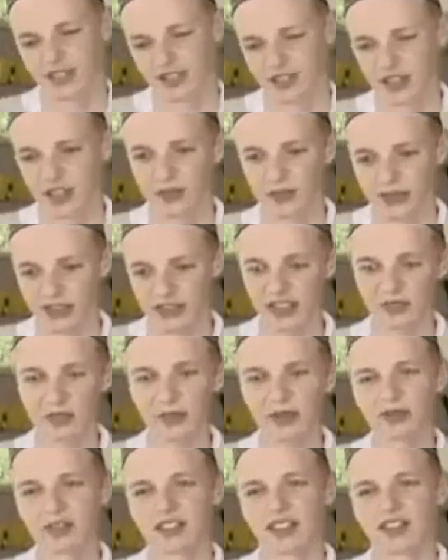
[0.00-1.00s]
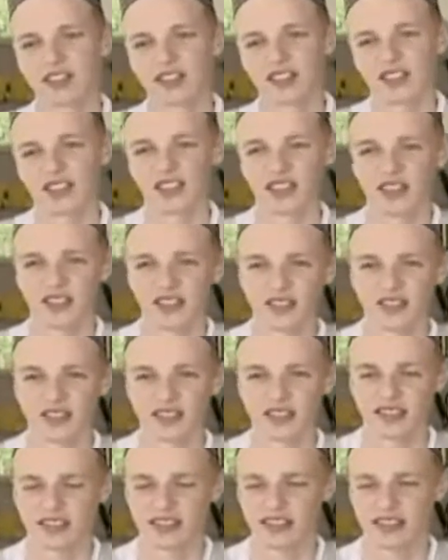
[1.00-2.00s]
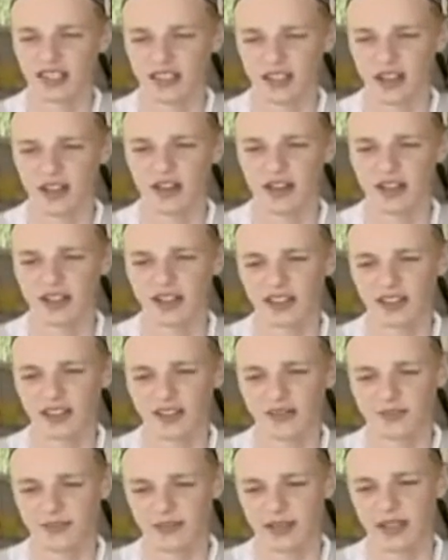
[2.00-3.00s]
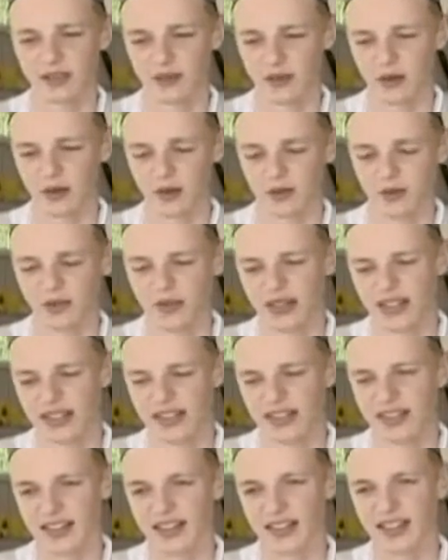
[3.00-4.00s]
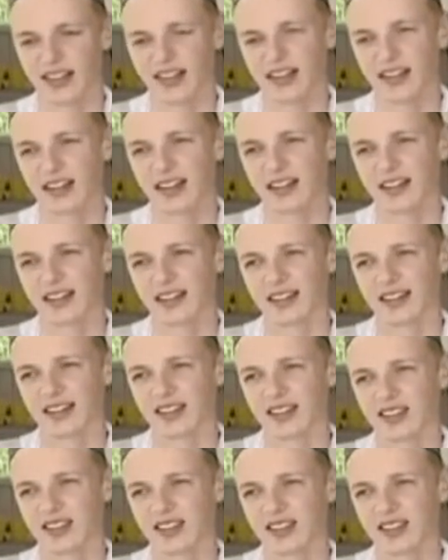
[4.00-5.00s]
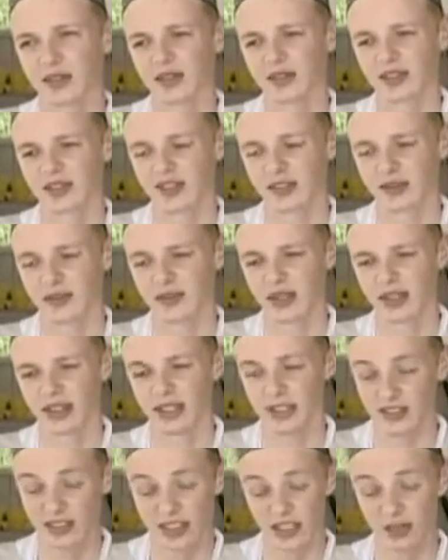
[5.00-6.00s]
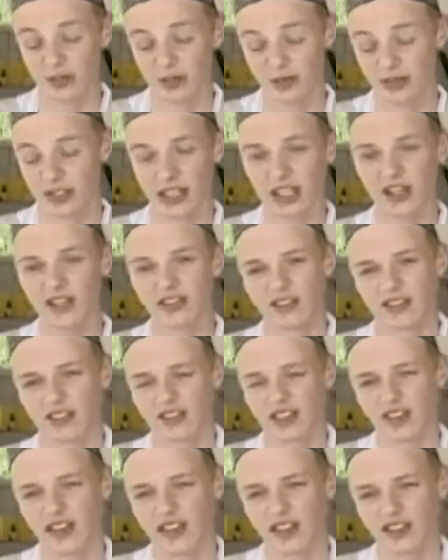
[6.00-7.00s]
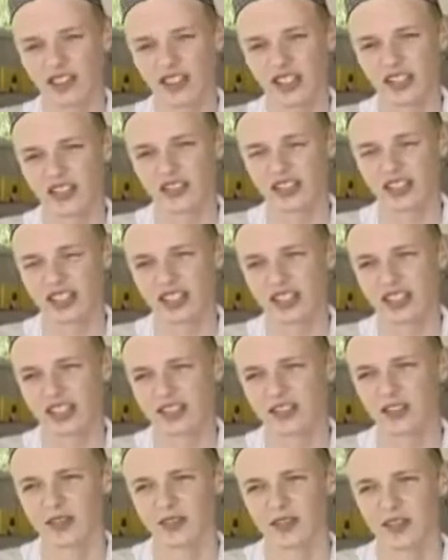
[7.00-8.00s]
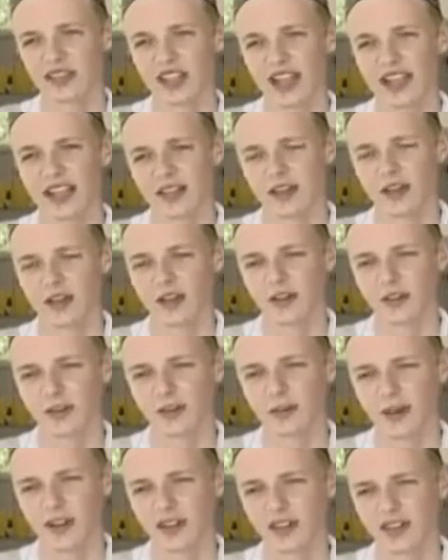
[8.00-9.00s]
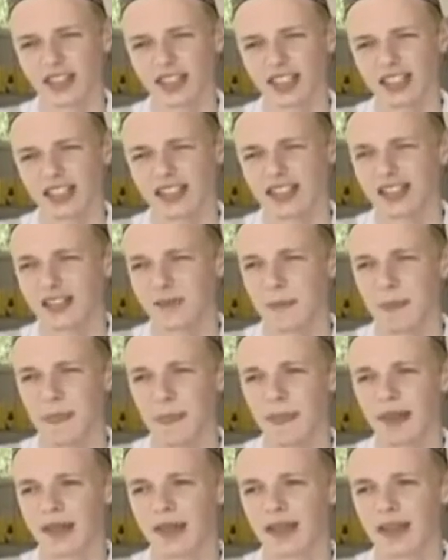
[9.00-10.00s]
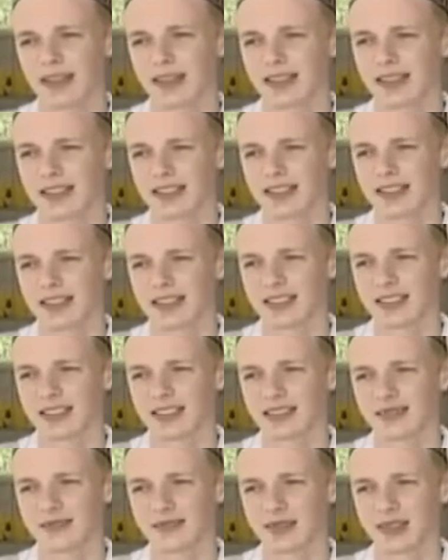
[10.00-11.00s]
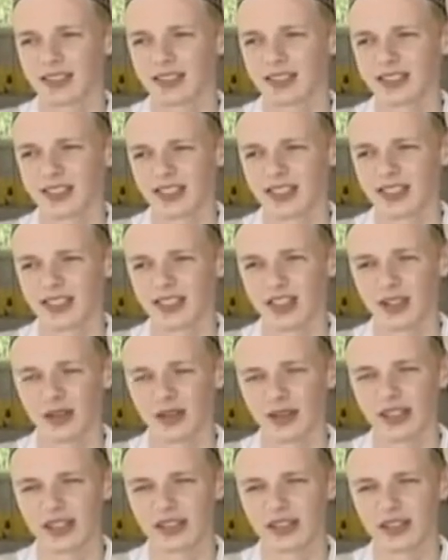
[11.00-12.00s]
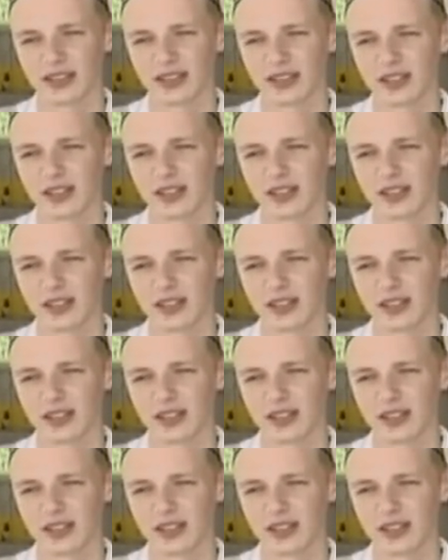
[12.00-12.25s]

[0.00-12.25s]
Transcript: deeply religious. I was, I know I was in the wrong faith. I was in the Christian faith. I didn't even really go to church, actually. I sort of just stayed at home mostly. But I did go out a